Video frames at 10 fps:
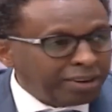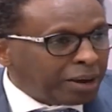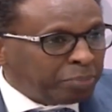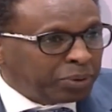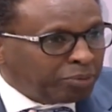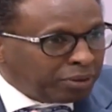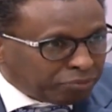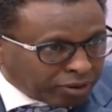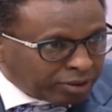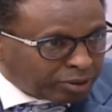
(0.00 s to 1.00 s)
I mean, we
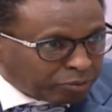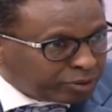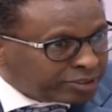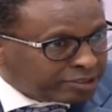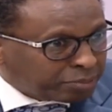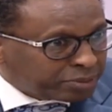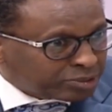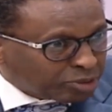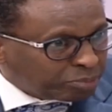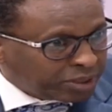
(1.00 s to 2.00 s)
follow your footsteps in
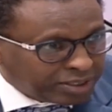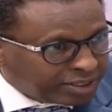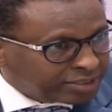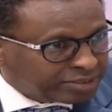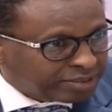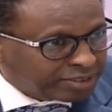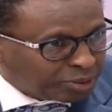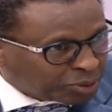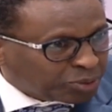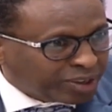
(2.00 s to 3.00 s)
so many things, you know.
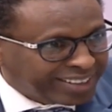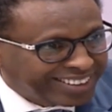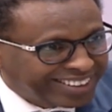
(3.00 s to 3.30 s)
Don't worry.